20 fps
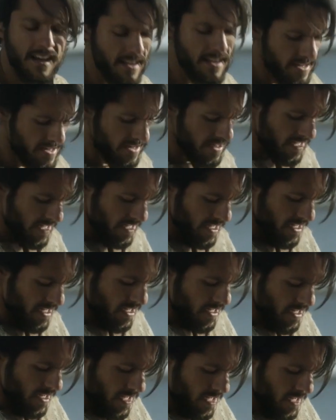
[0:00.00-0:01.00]
on the life of
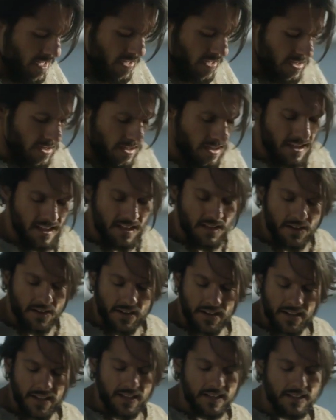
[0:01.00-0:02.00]
Jesus and his
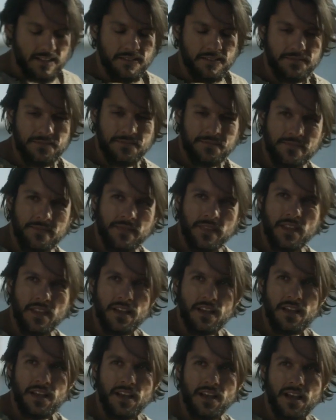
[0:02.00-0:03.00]
followers, has been
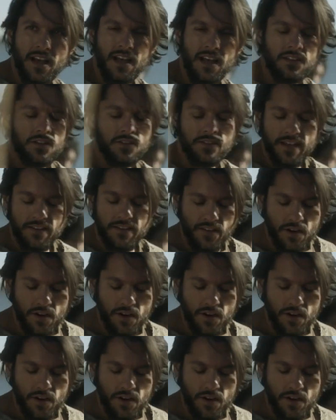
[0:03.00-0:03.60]
described as the highest